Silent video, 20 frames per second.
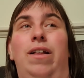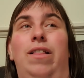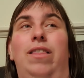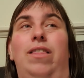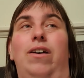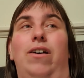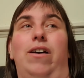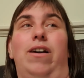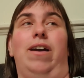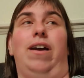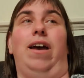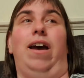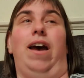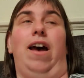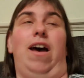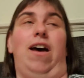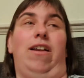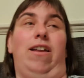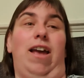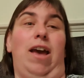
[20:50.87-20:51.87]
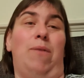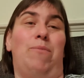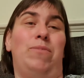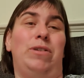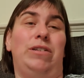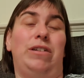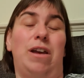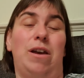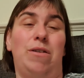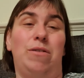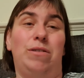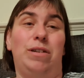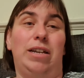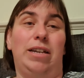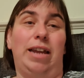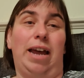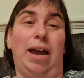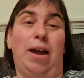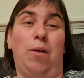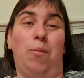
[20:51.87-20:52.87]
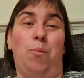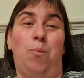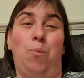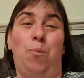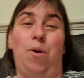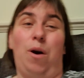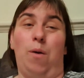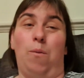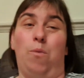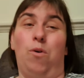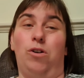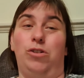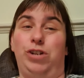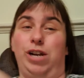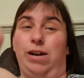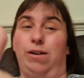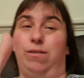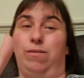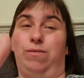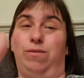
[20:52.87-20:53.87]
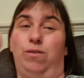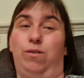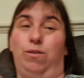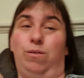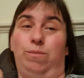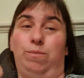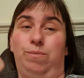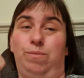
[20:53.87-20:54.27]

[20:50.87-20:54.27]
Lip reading: the episodes and that, but watch out for